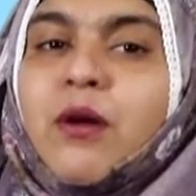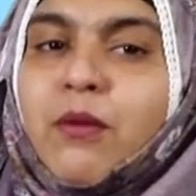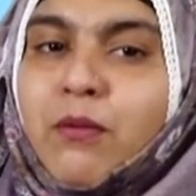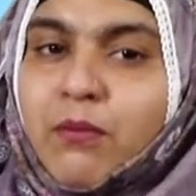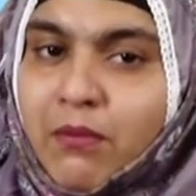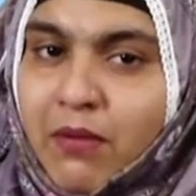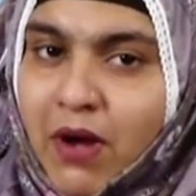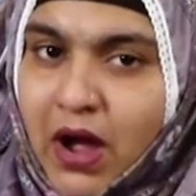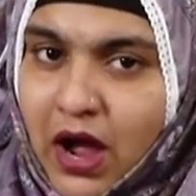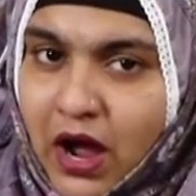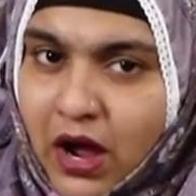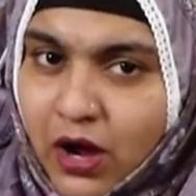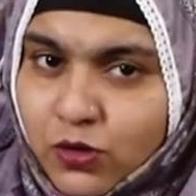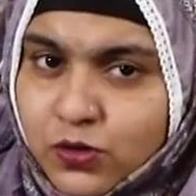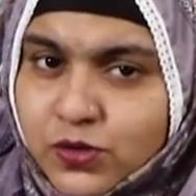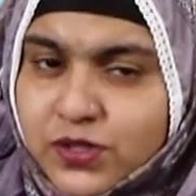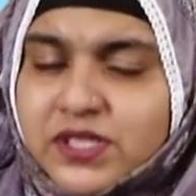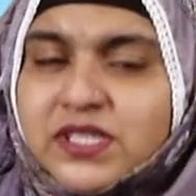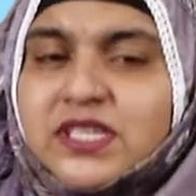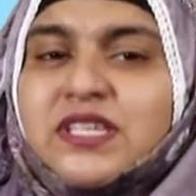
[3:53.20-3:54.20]

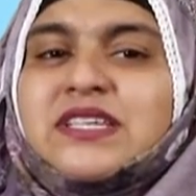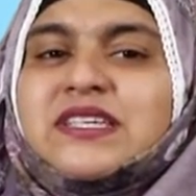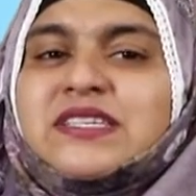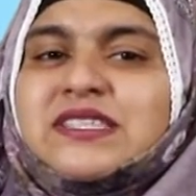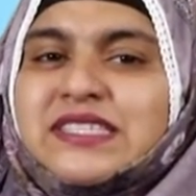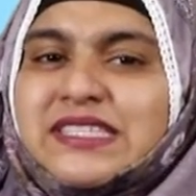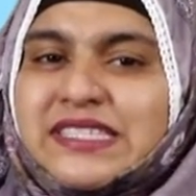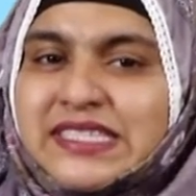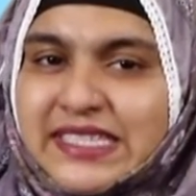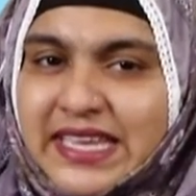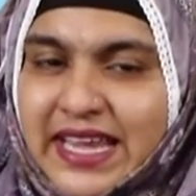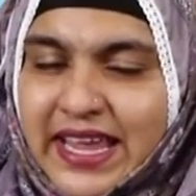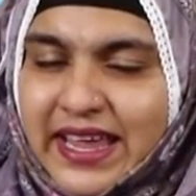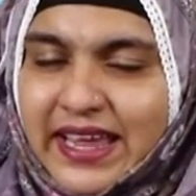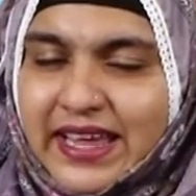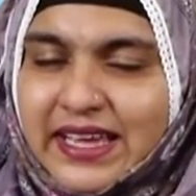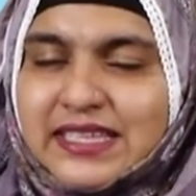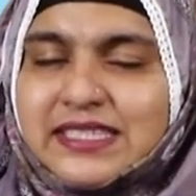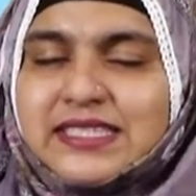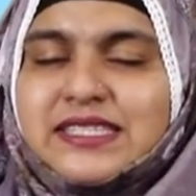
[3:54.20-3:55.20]
Mouse
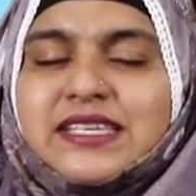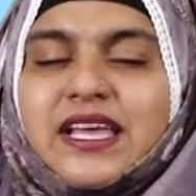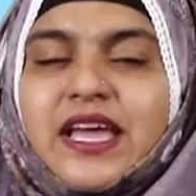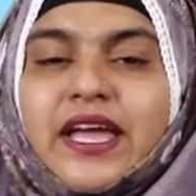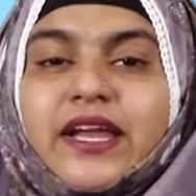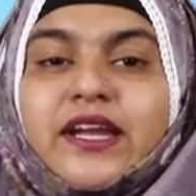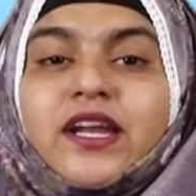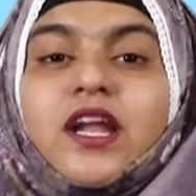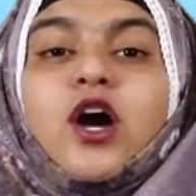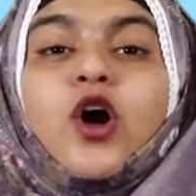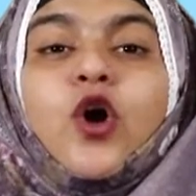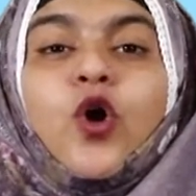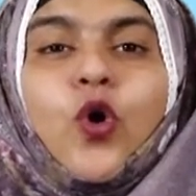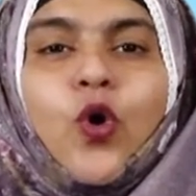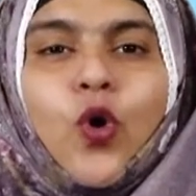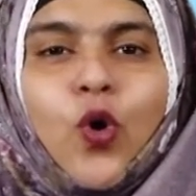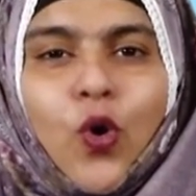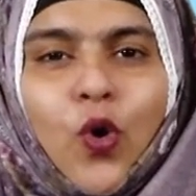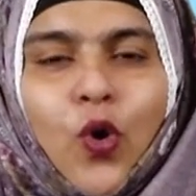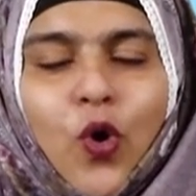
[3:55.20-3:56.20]
stays in a
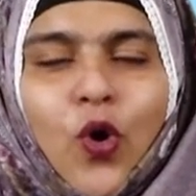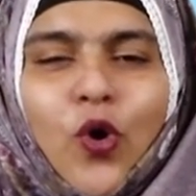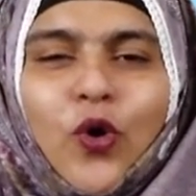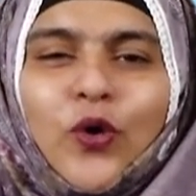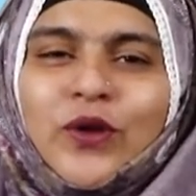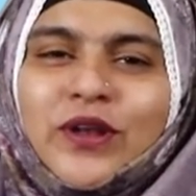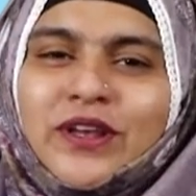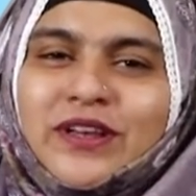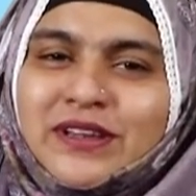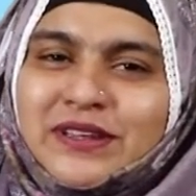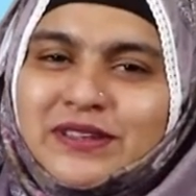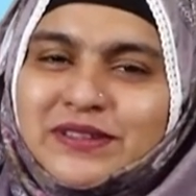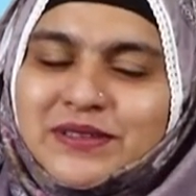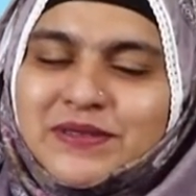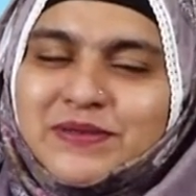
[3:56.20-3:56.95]
hole.